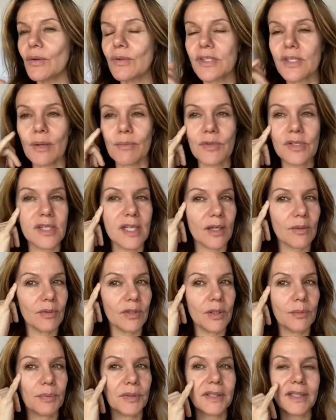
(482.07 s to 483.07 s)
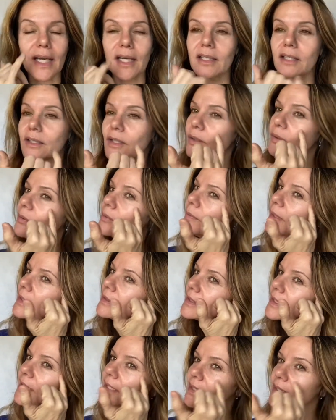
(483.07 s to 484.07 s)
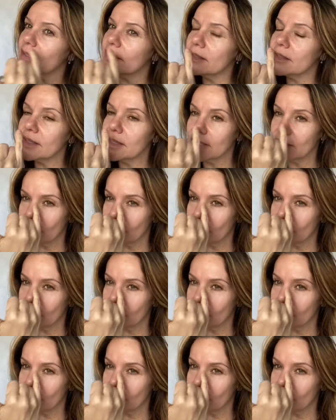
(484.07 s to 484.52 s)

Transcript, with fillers: it's almost like when you put that glow around here